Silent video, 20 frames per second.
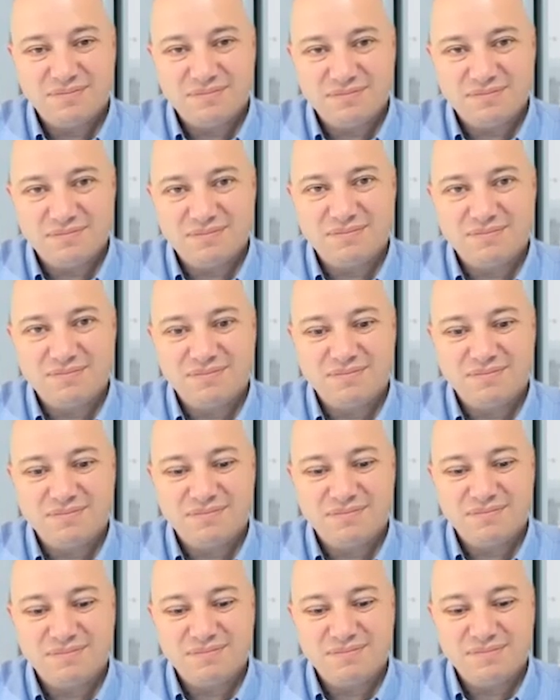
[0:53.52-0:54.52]

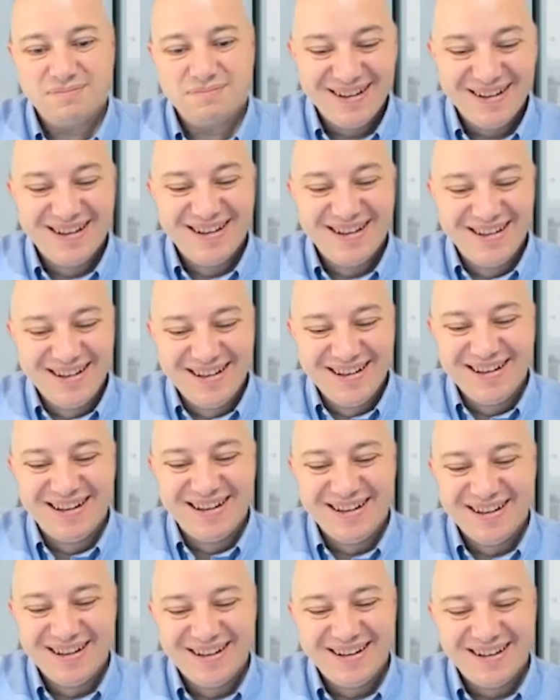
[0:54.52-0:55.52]

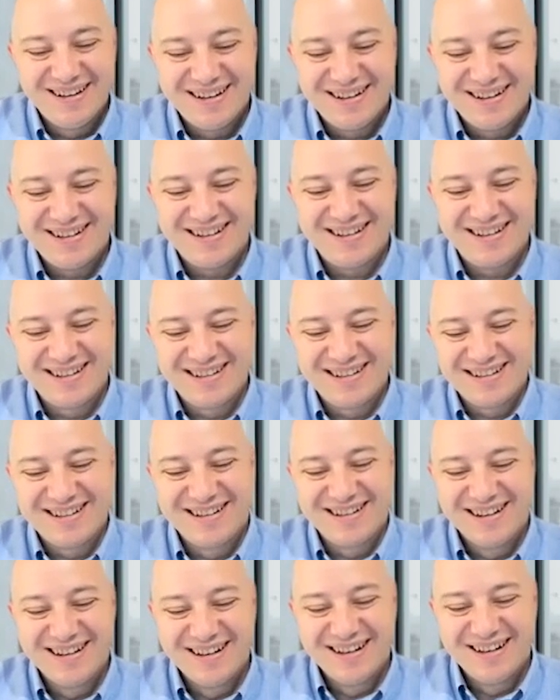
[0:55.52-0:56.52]

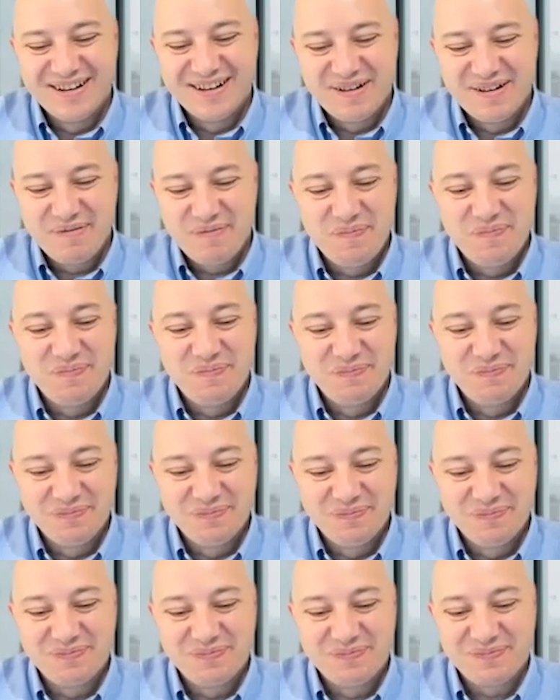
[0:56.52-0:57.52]

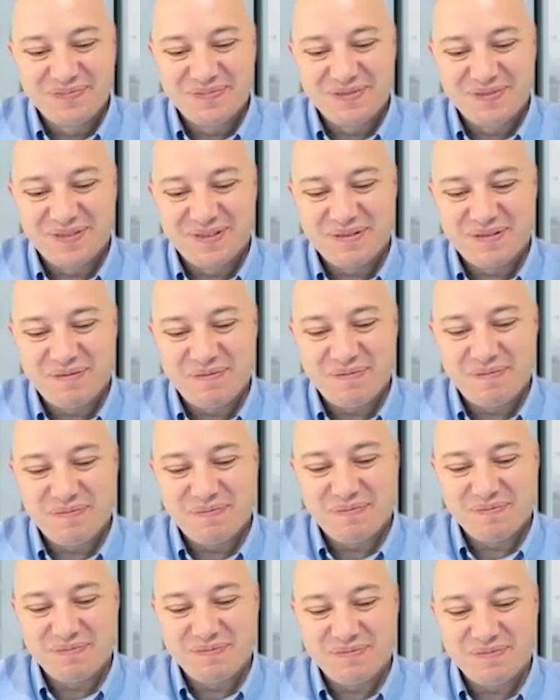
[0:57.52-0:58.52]

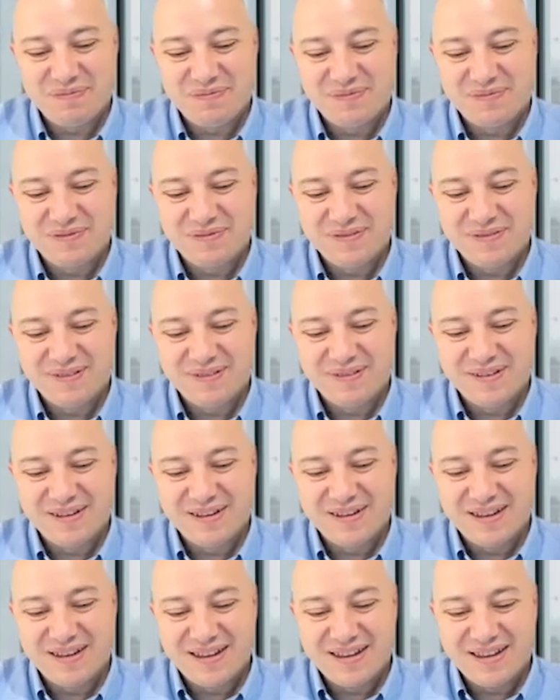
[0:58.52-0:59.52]

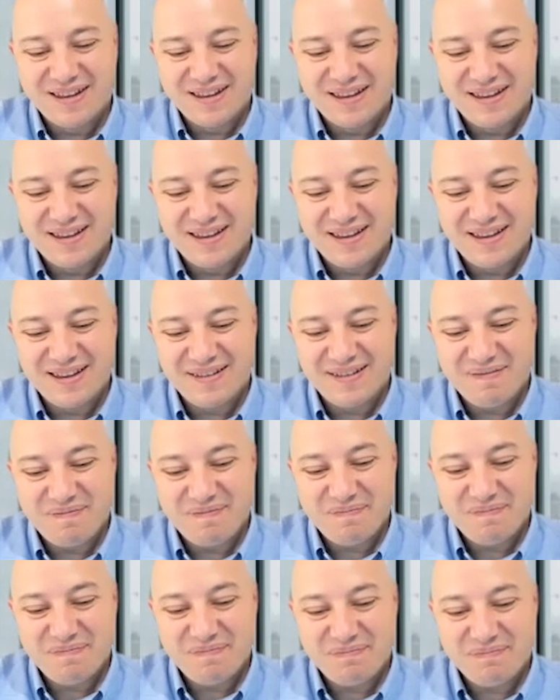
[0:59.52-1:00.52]

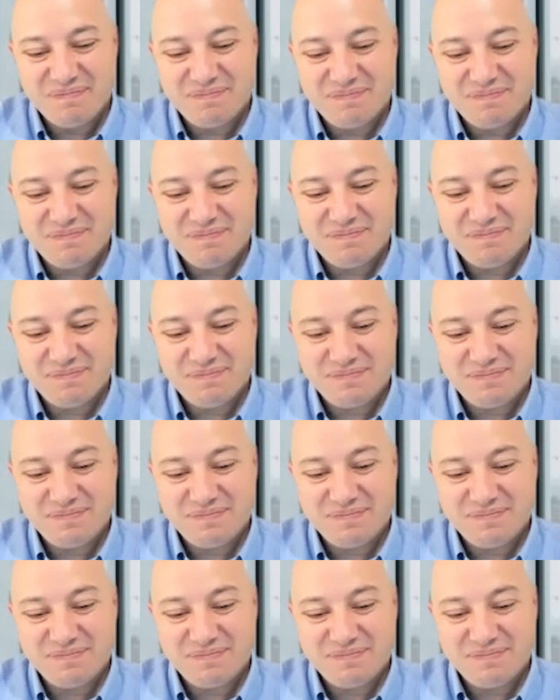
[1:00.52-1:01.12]
[no speech]